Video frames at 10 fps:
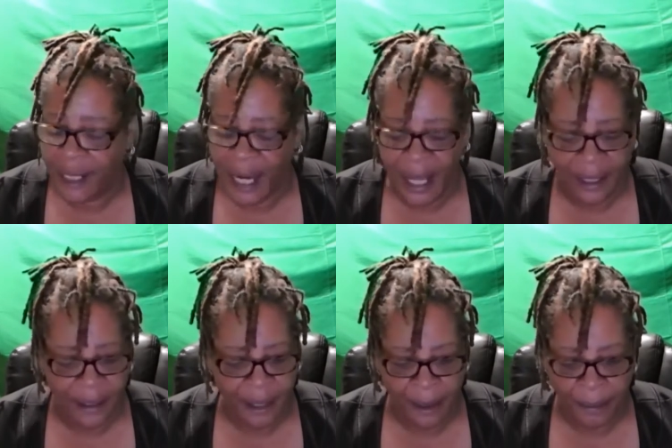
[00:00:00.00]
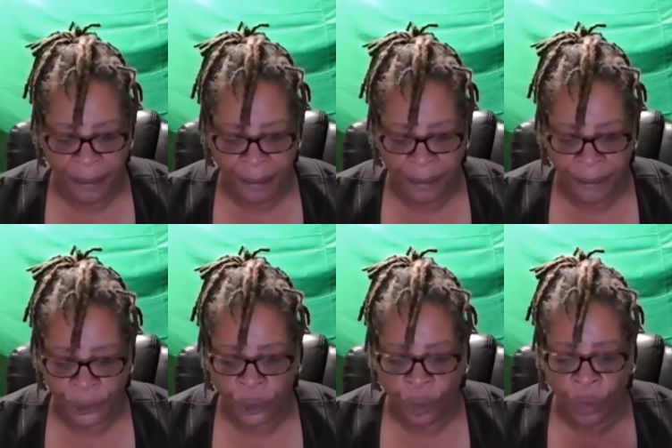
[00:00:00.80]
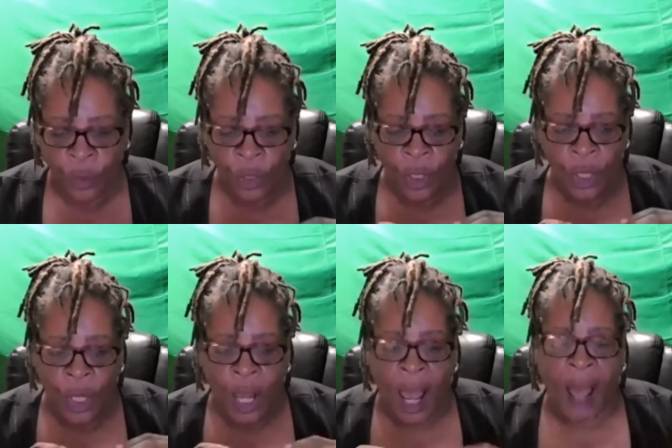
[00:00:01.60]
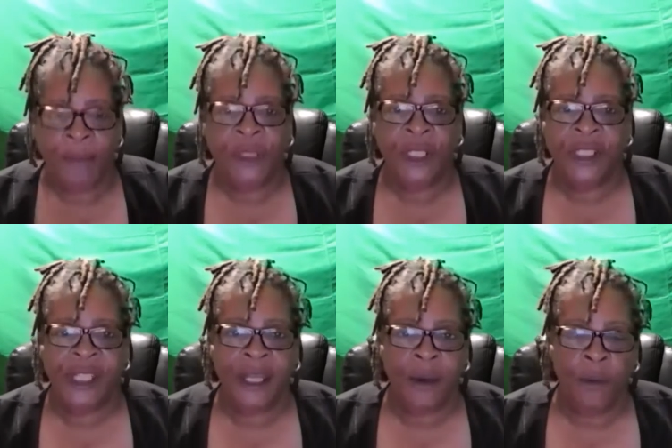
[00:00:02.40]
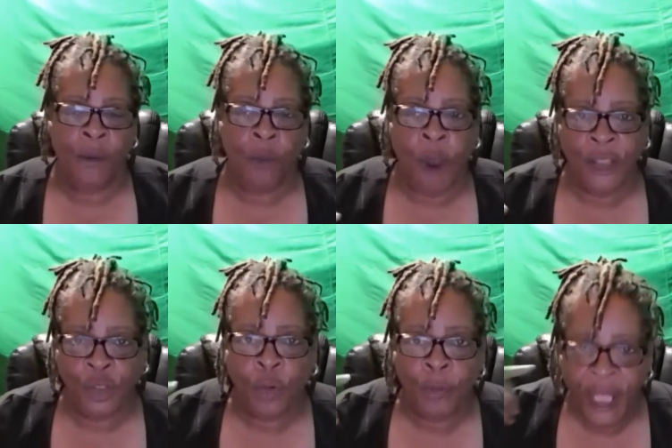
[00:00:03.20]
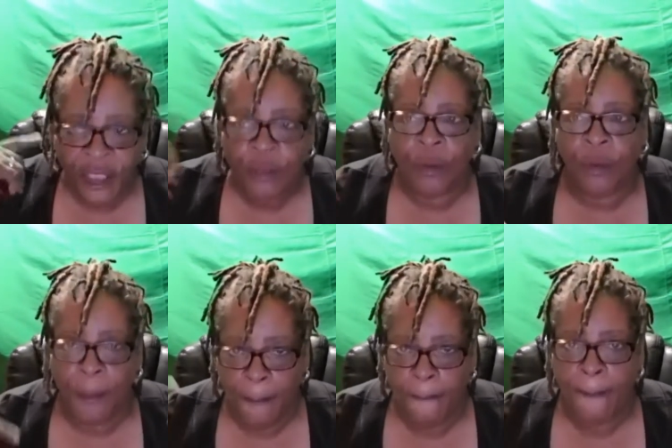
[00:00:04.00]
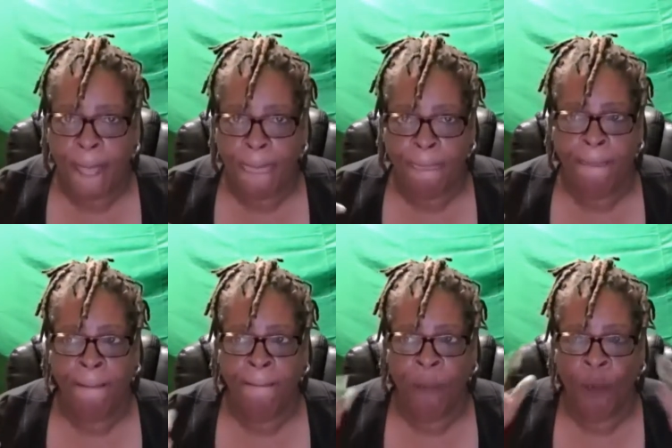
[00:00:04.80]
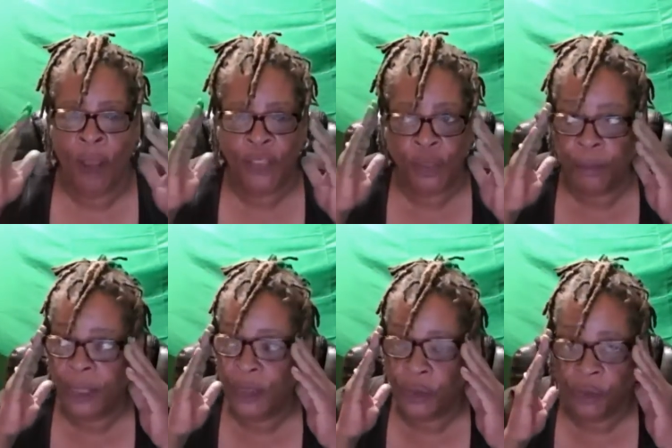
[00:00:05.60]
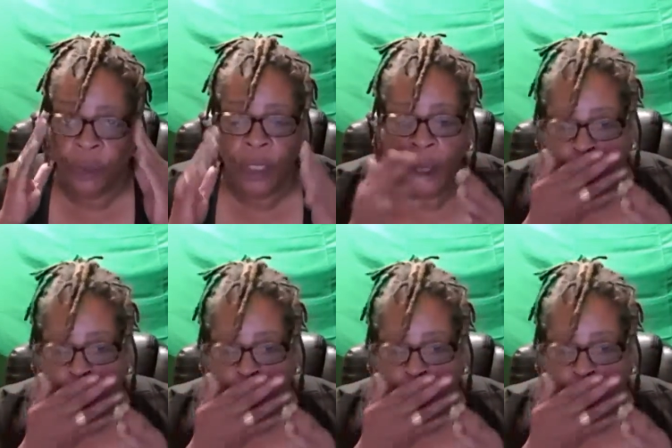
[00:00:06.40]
And um, so I'm just saying, watch your mental. Watch your mental.